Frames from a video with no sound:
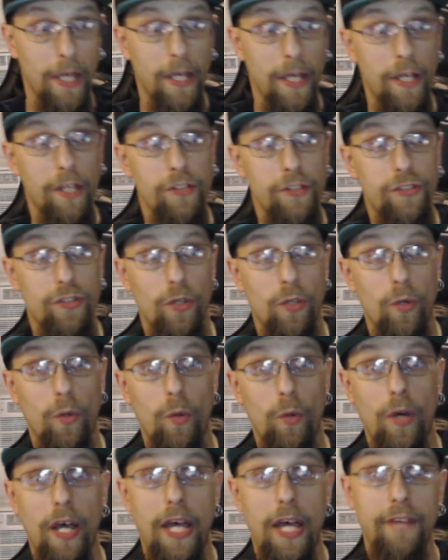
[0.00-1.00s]

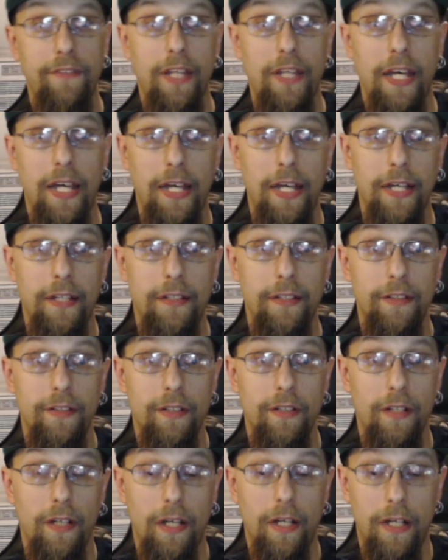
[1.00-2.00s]
So, I've got
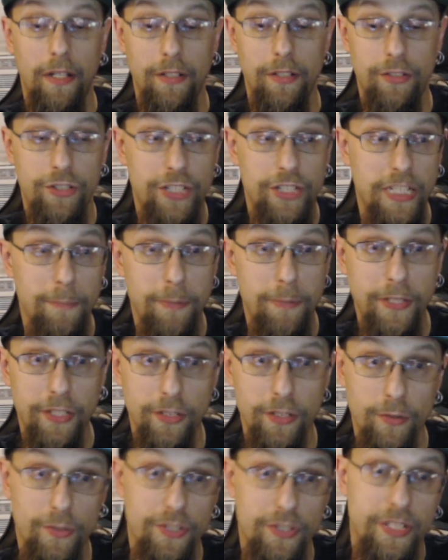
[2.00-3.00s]
uh,
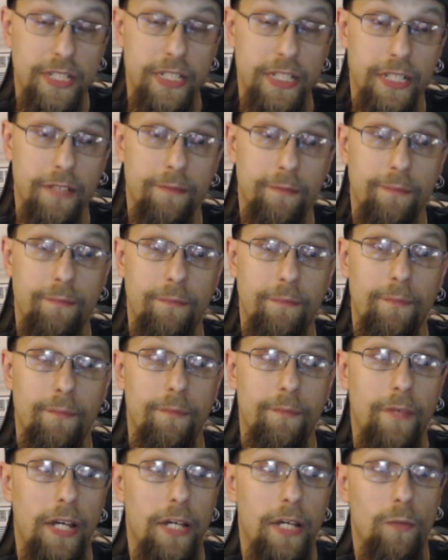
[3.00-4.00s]
GPU-Z
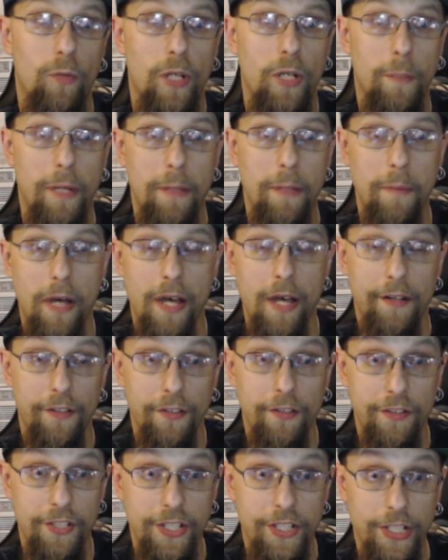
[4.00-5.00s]
on one of my
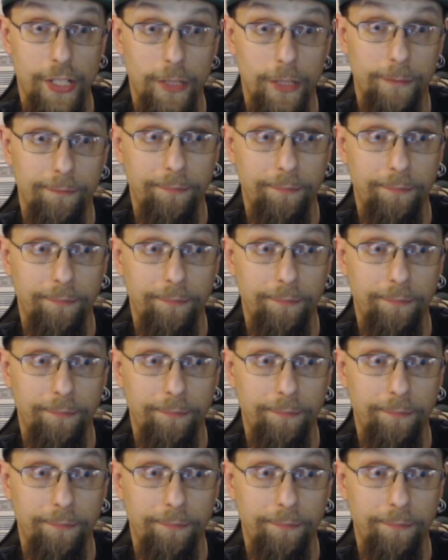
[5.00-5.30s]
monitors here.